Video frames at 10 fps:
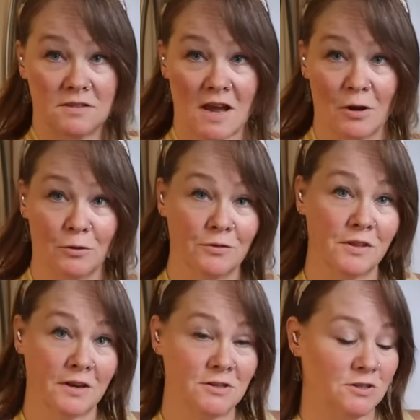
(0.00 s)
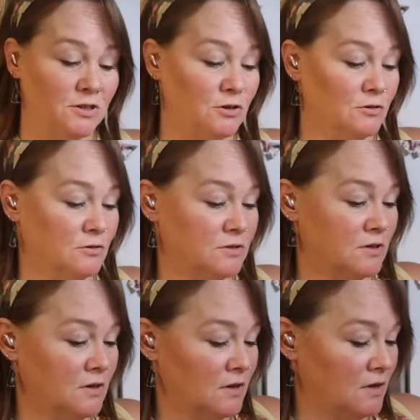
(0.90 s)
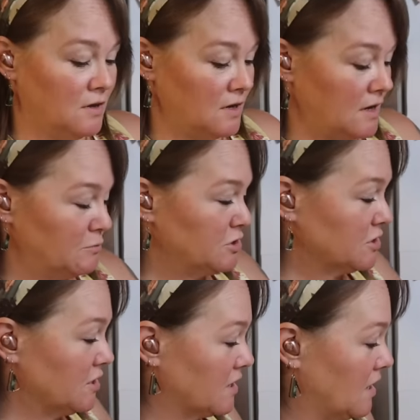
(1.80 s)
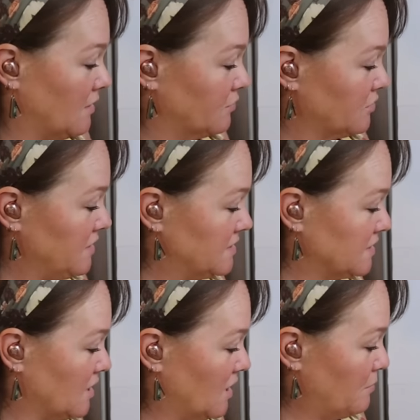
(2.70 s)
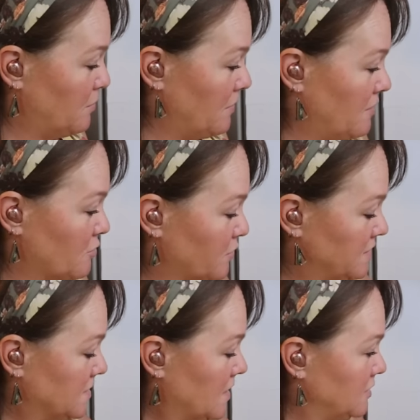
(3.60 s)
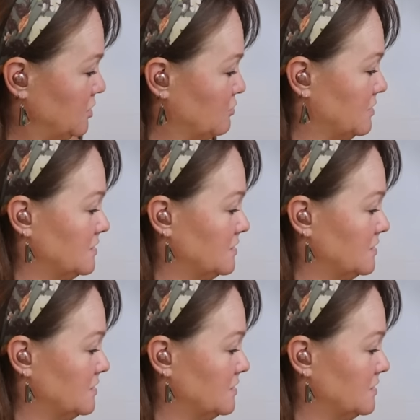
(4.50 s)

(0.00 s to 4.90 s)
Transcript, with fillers: towel that I just used and I'm just going to cover these up. And the reason I do